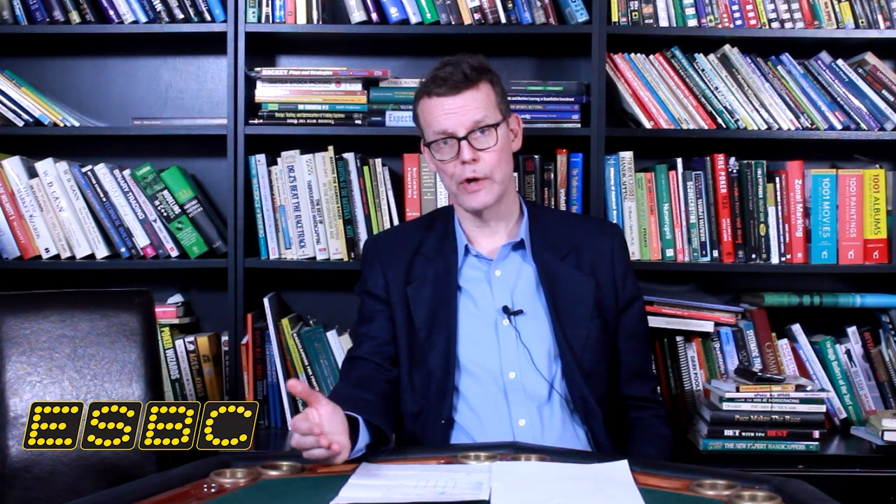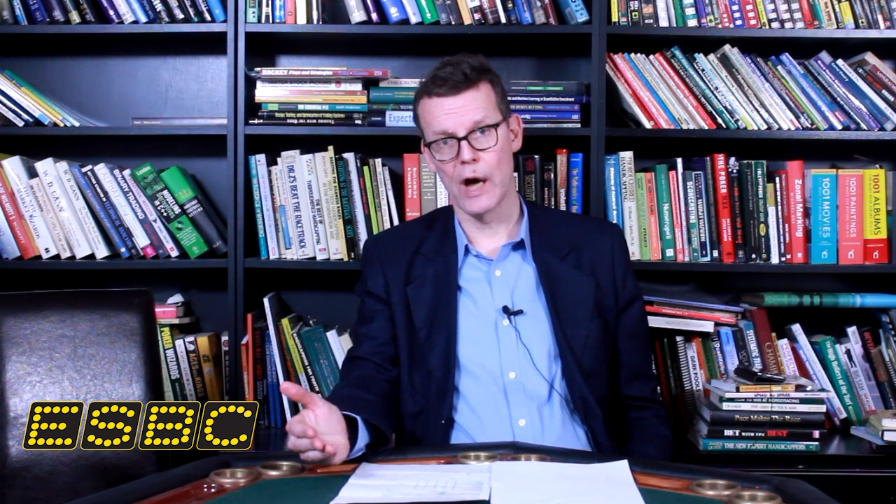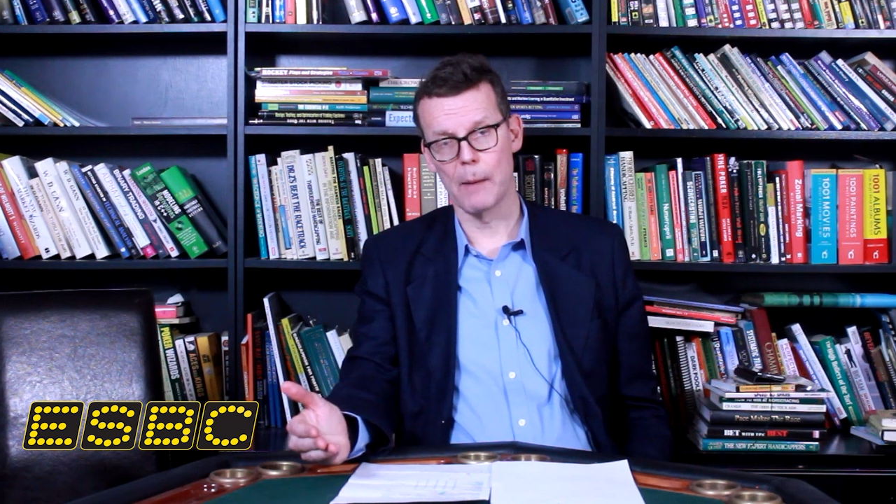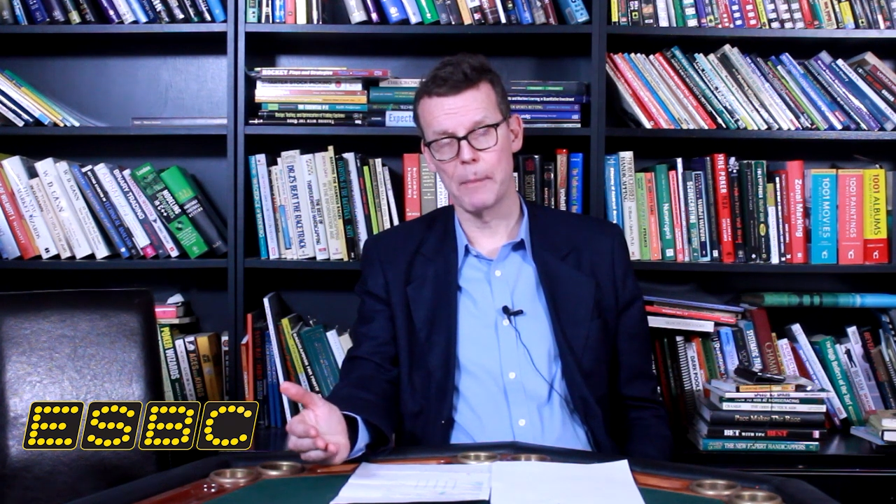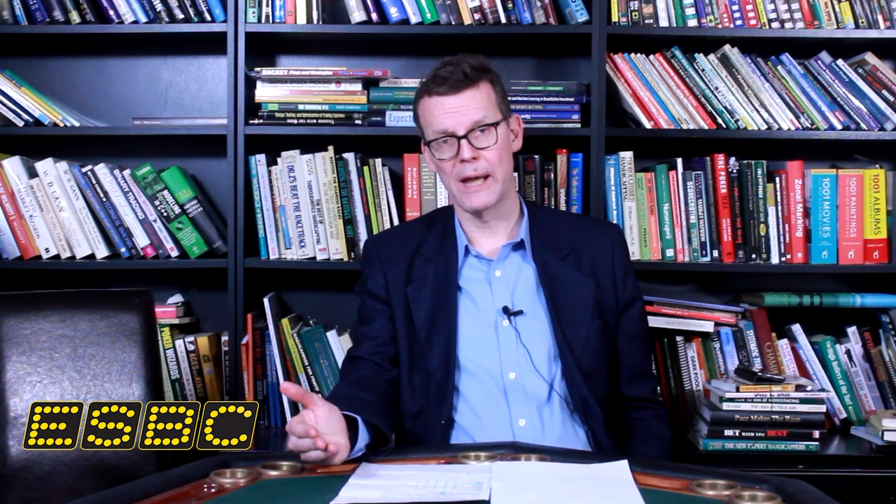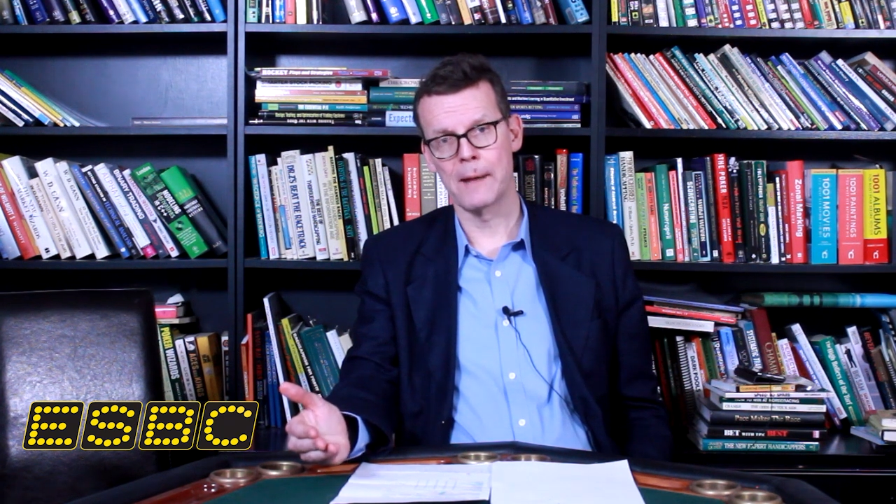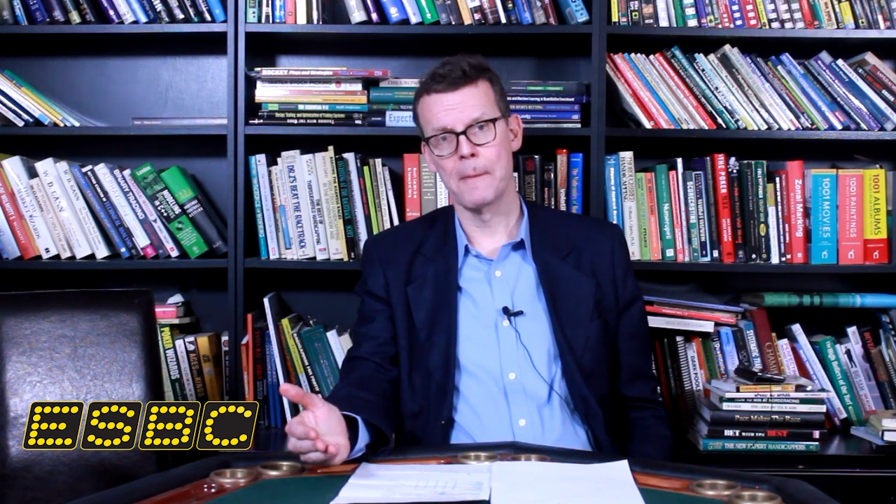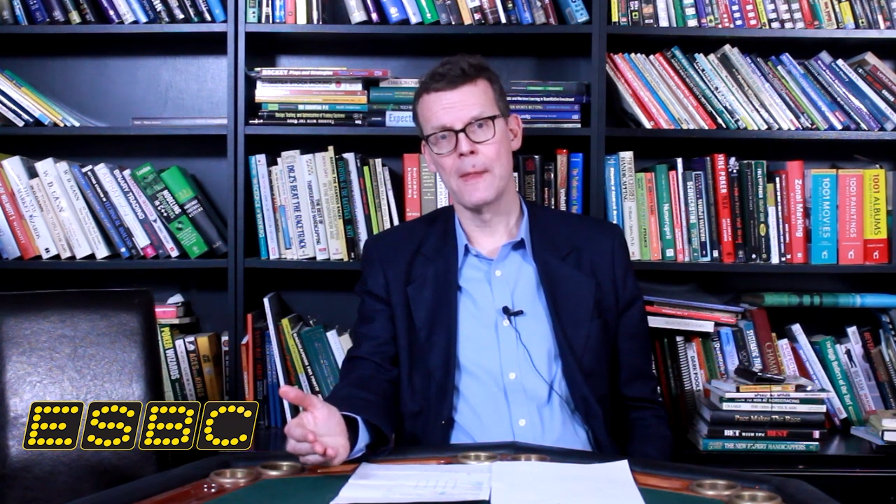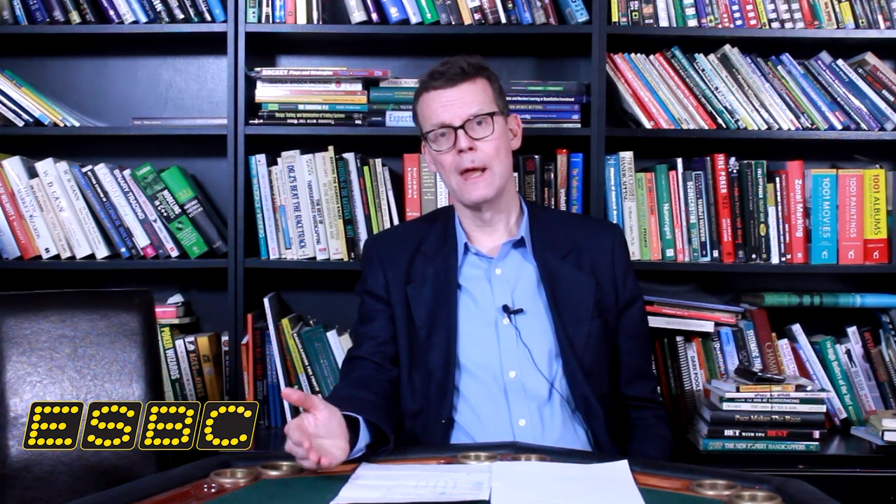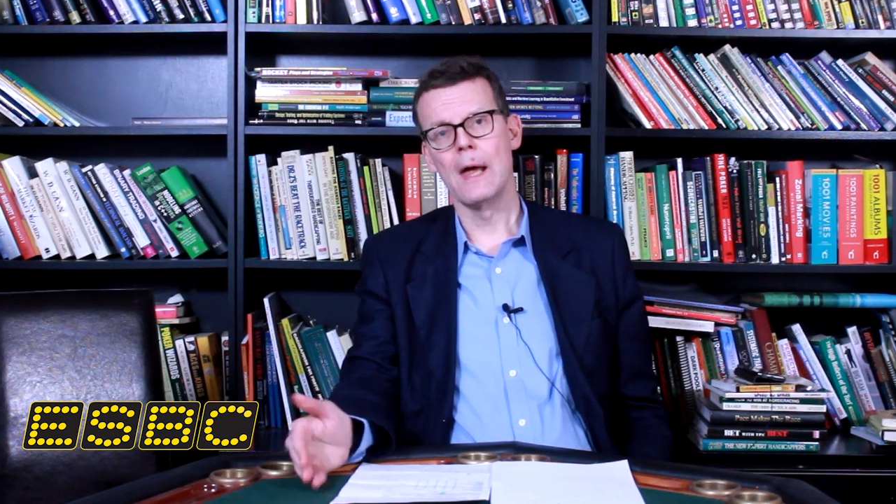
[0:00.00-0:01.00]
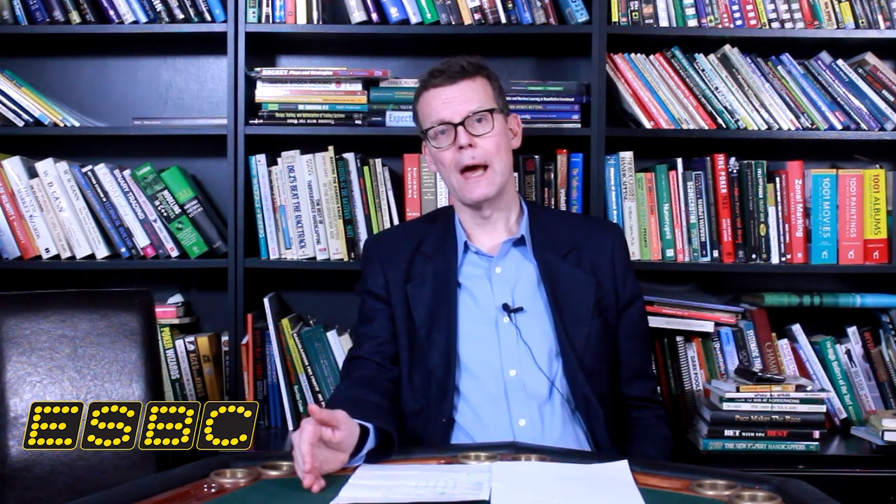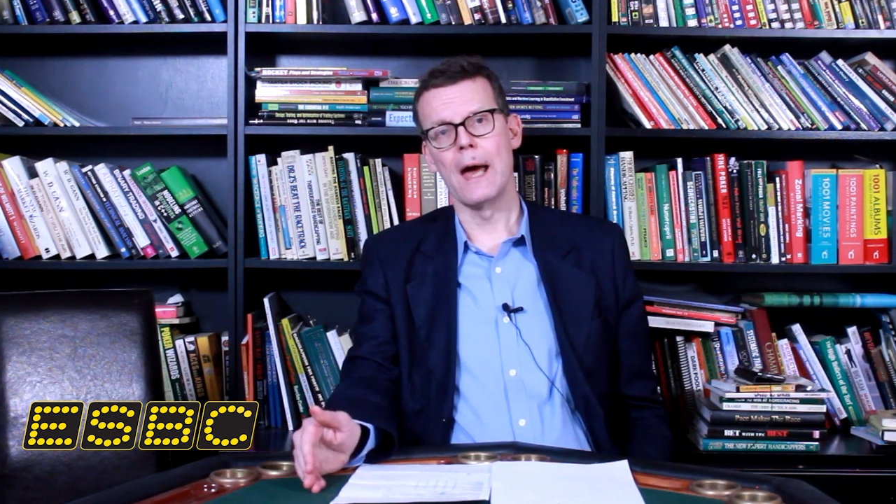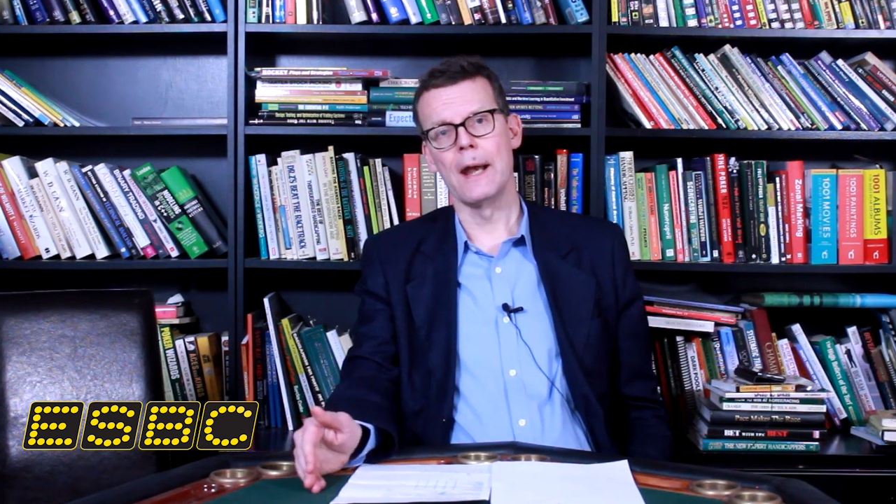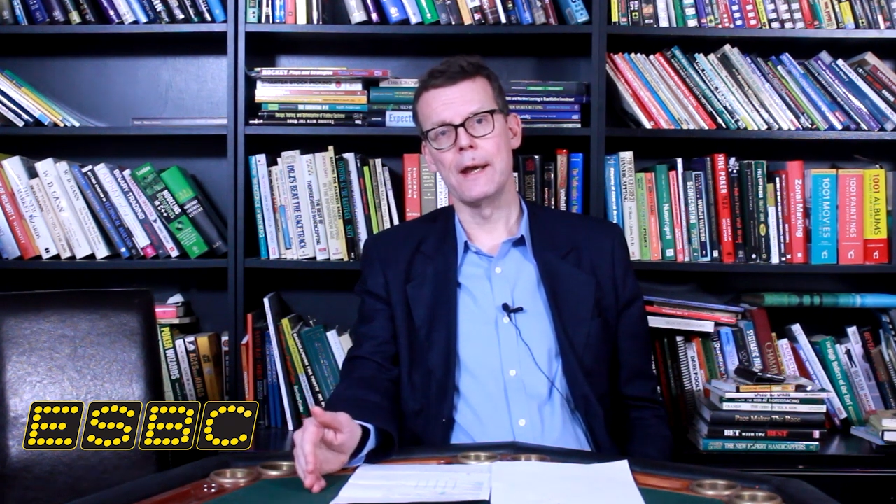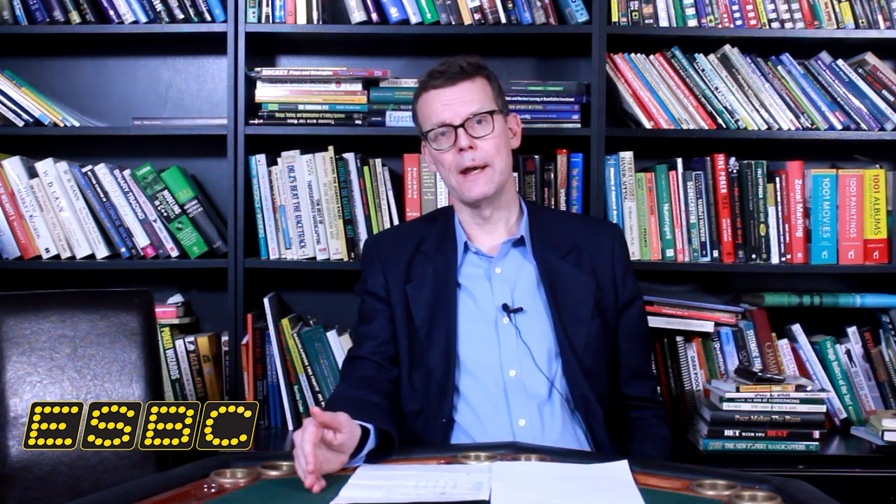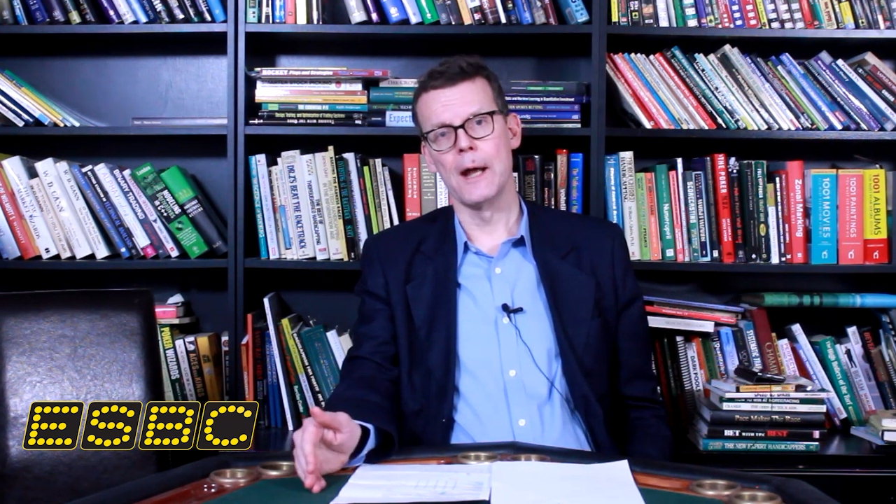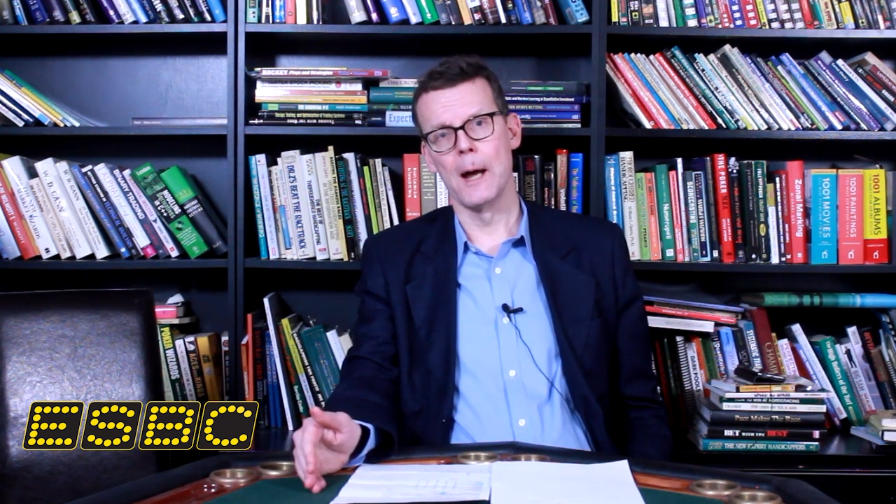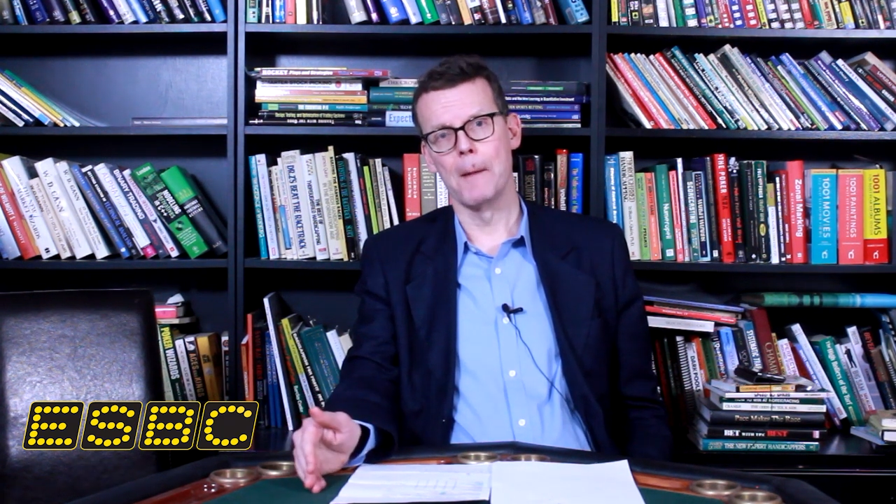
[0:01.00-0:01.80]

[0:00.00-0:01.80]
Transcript: derby, and